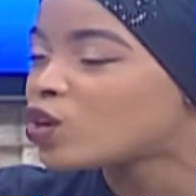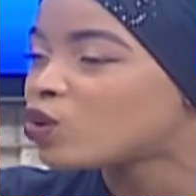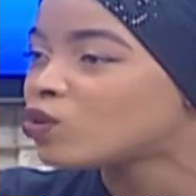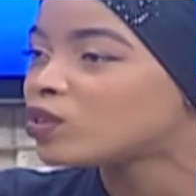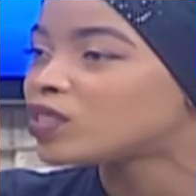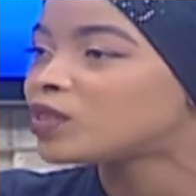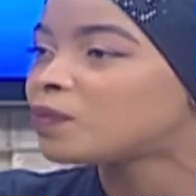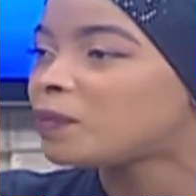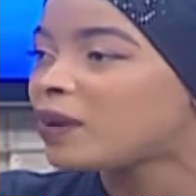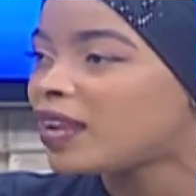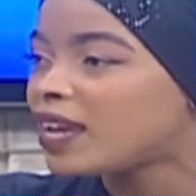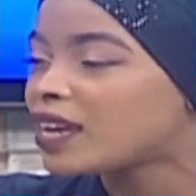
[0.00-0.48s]

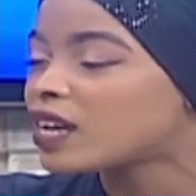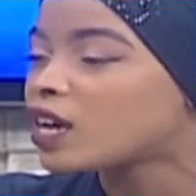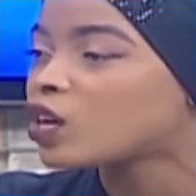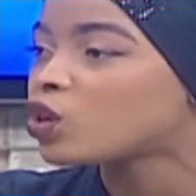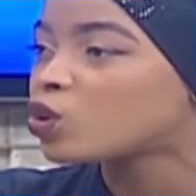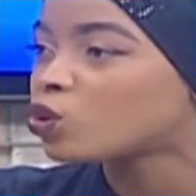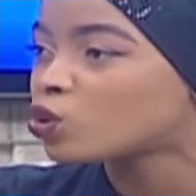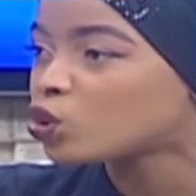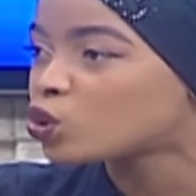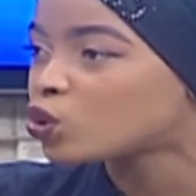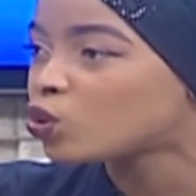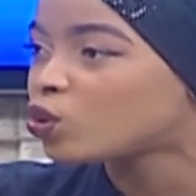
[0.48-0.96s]
who's playing a
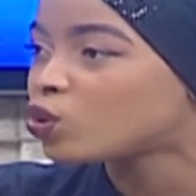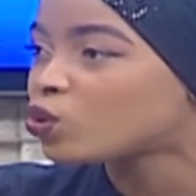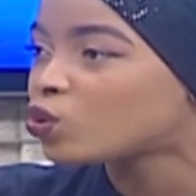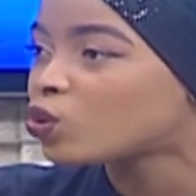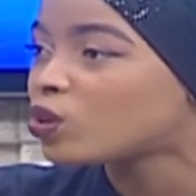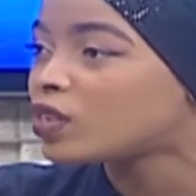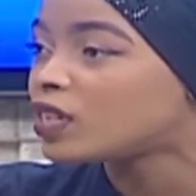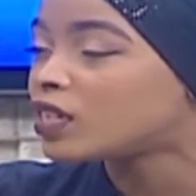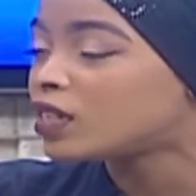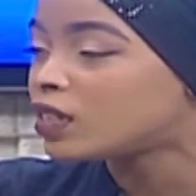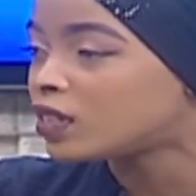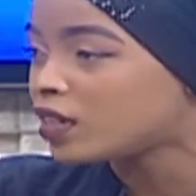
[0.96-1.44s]
crucial
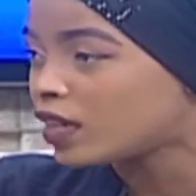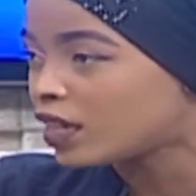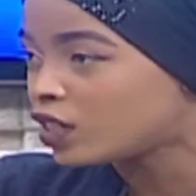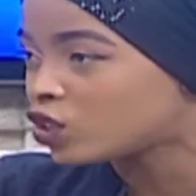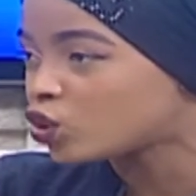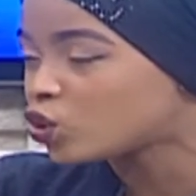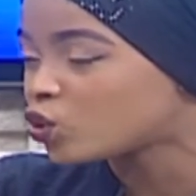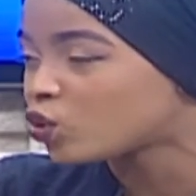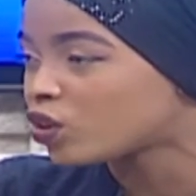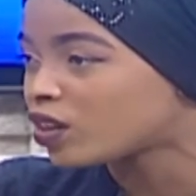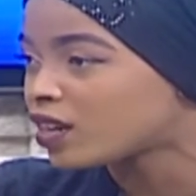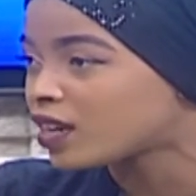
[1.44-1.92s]
role in
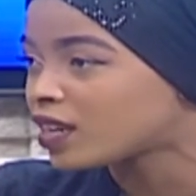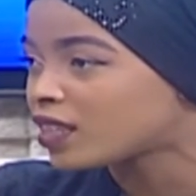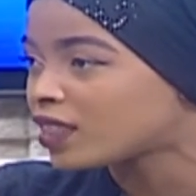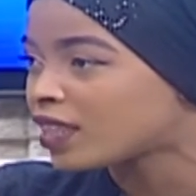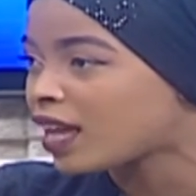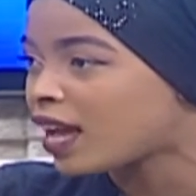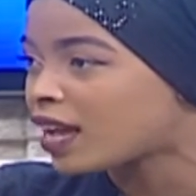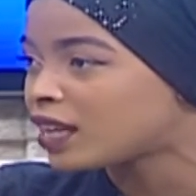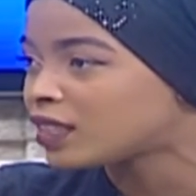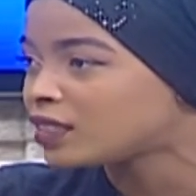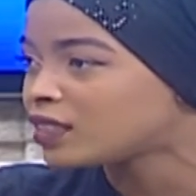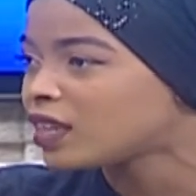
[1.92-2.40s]
ensuring
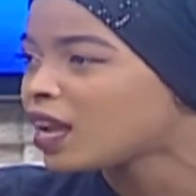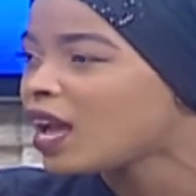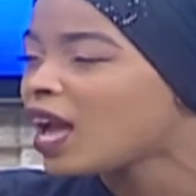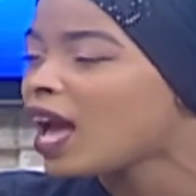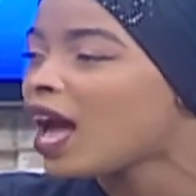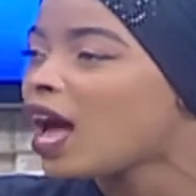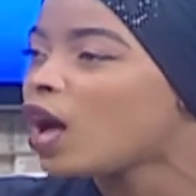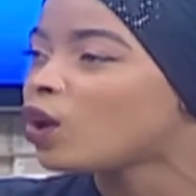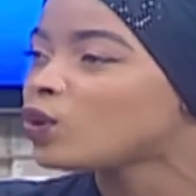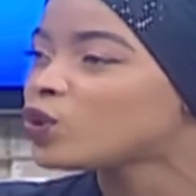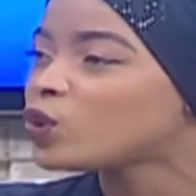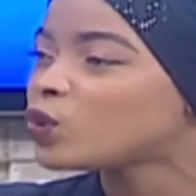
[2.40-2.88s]
that.
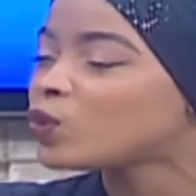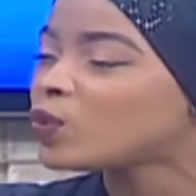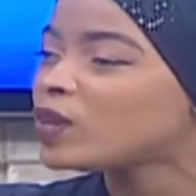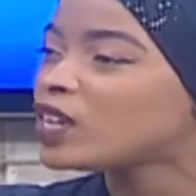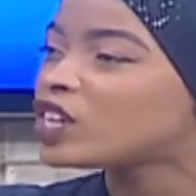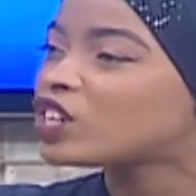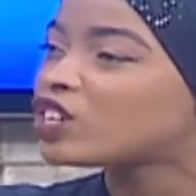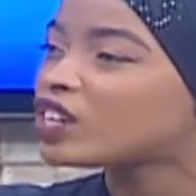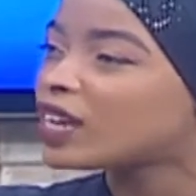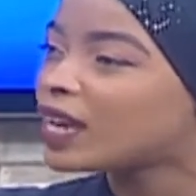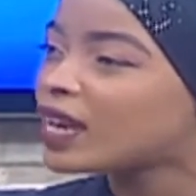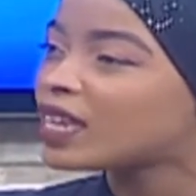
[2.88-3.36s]
How do we
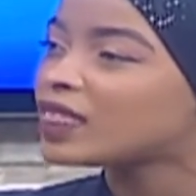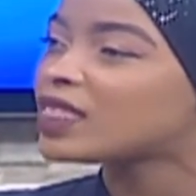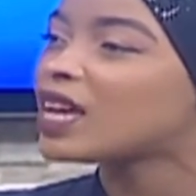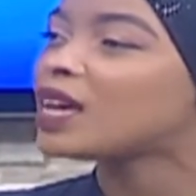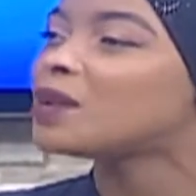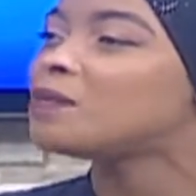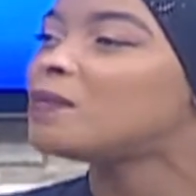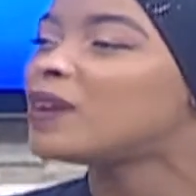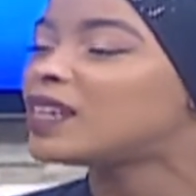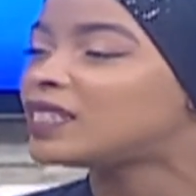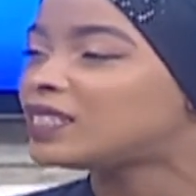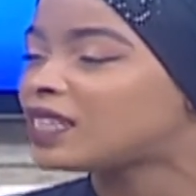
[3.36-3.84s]
create
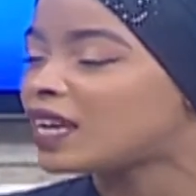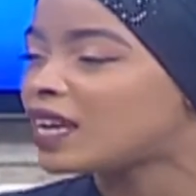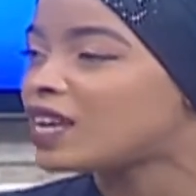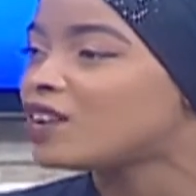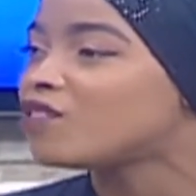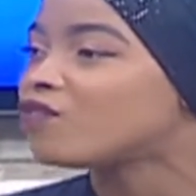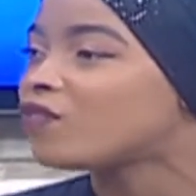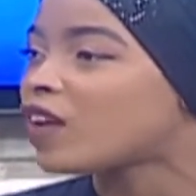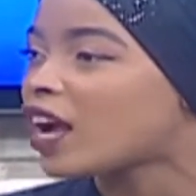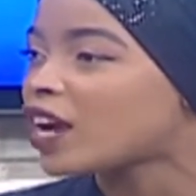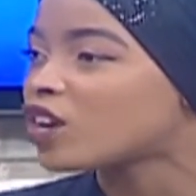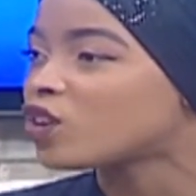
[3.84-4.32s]
that better
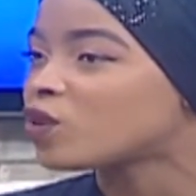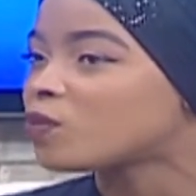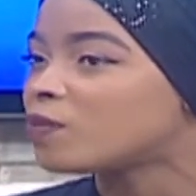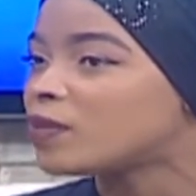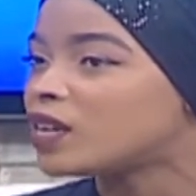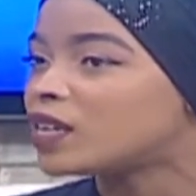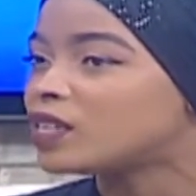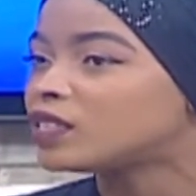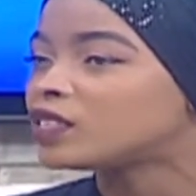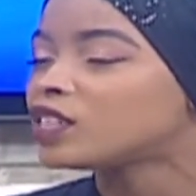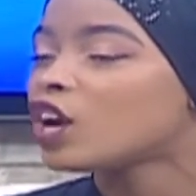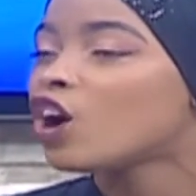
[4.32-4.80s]

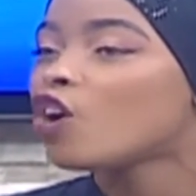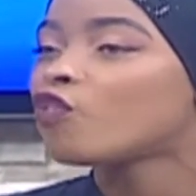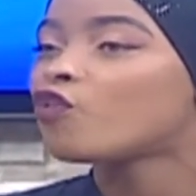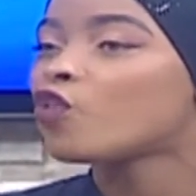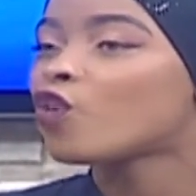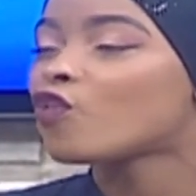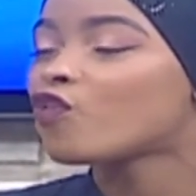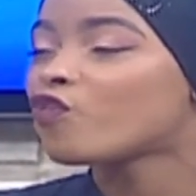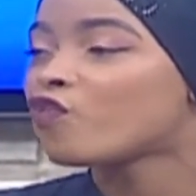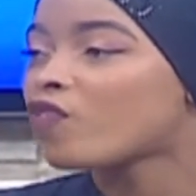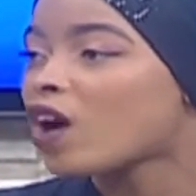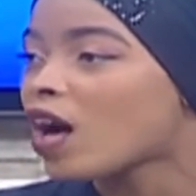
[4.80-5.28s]
environment
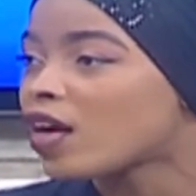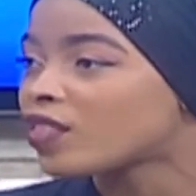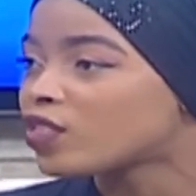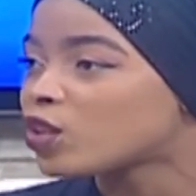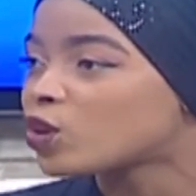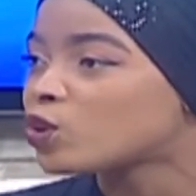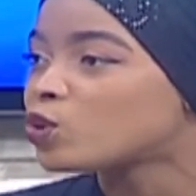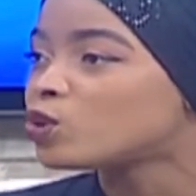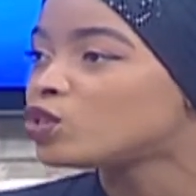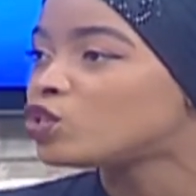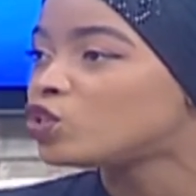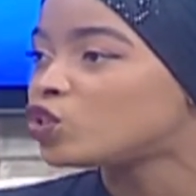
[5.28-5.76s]
for
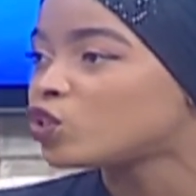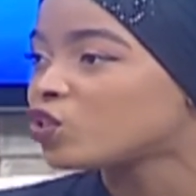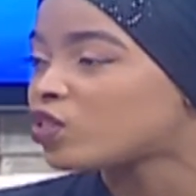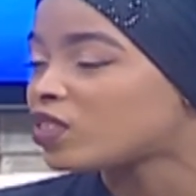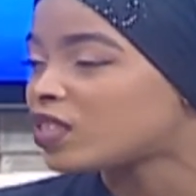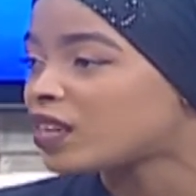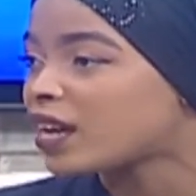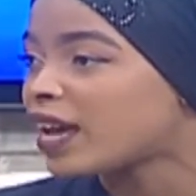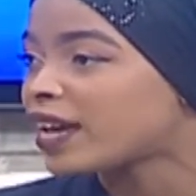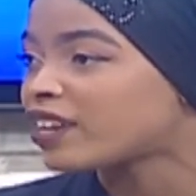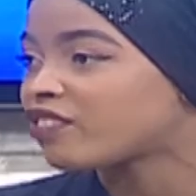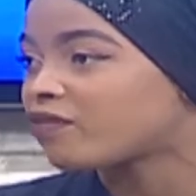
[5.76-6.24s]
fatherhood to
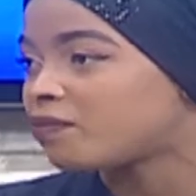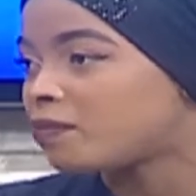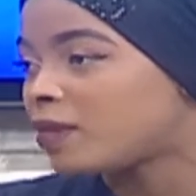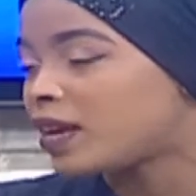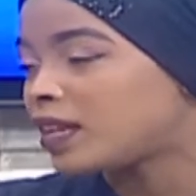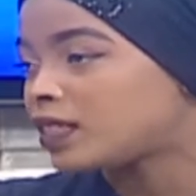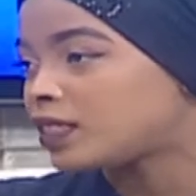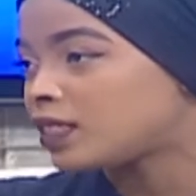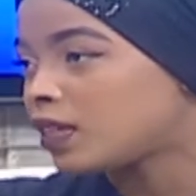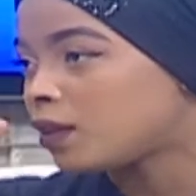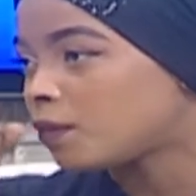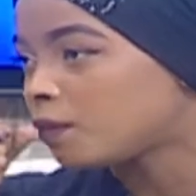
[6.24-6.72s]
thrive
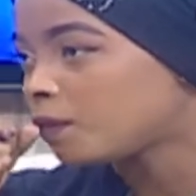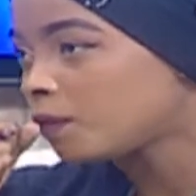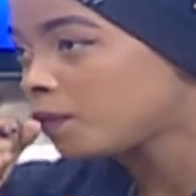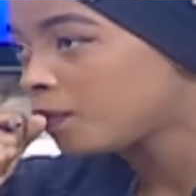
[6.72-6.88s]
better?